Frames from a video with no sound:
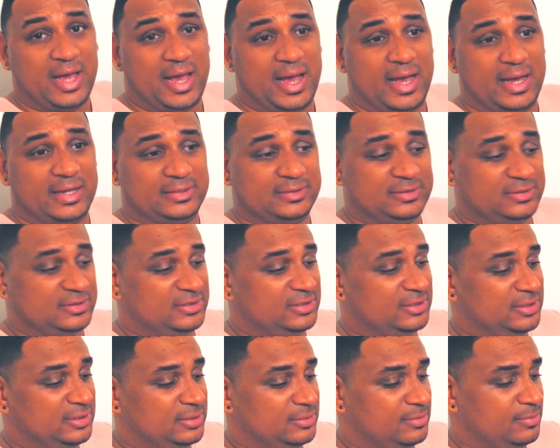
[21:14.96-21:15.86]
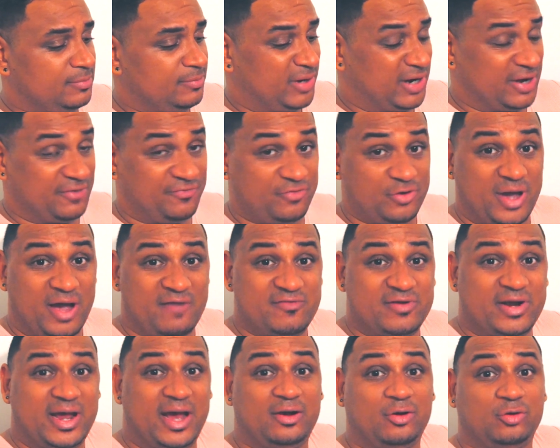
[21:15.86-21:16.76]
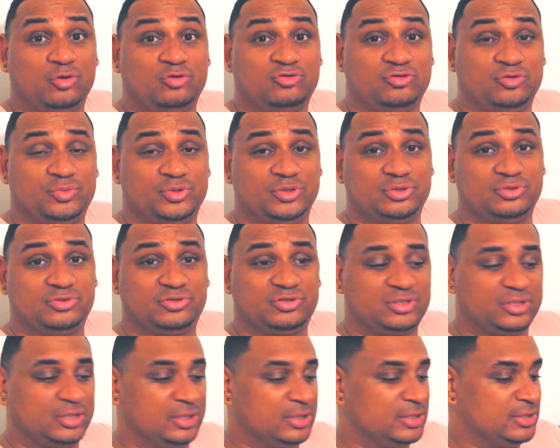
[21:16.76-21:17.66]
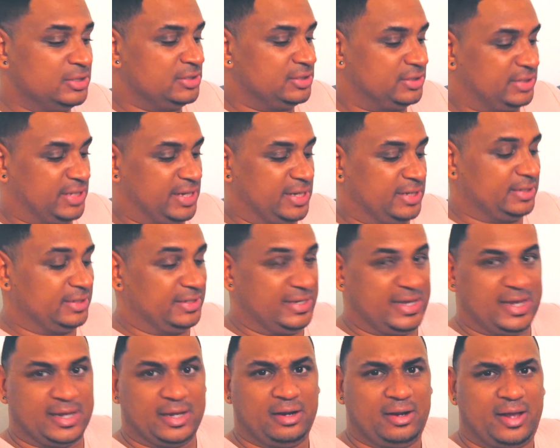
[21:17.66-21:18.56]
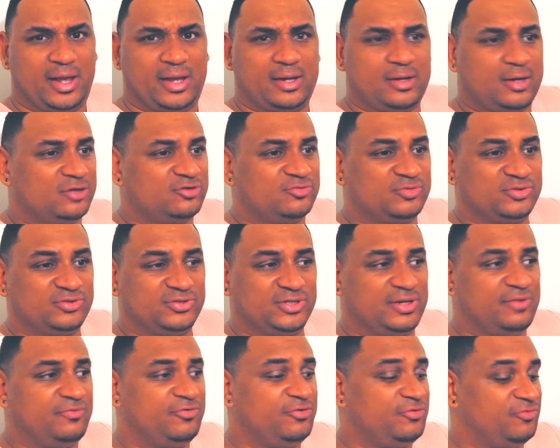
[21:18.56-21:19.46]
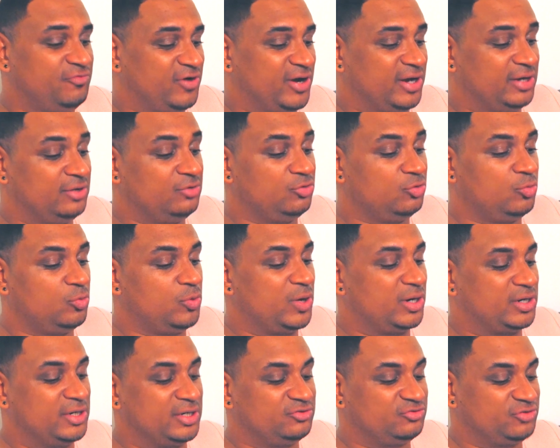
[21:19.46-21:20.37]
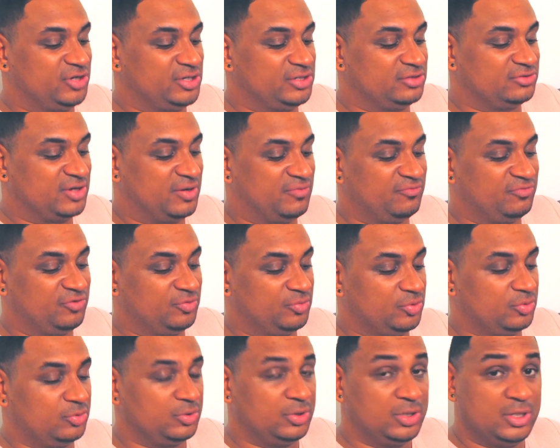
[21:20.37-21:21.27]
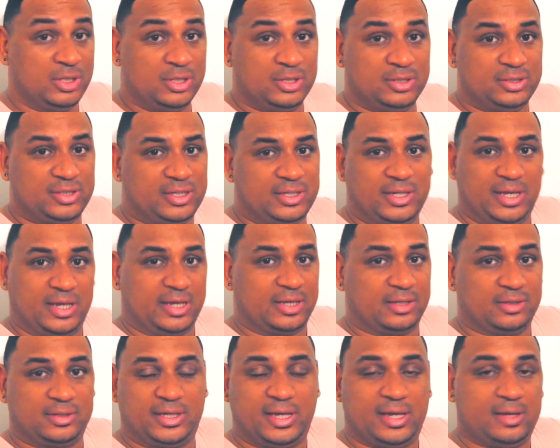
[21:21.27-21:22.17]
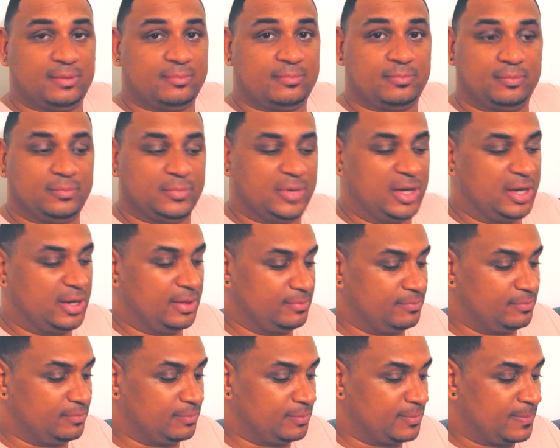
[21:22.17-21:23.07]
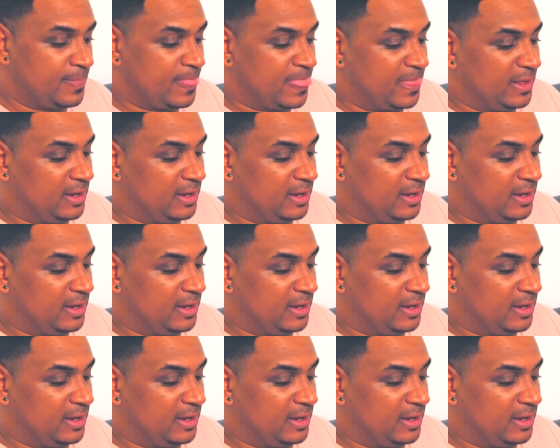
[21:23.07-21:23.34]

But if you haven't had Ultra Boost, then yeah, like 100%, if you find normal Adidas trainers comfortable, then yeah, get them.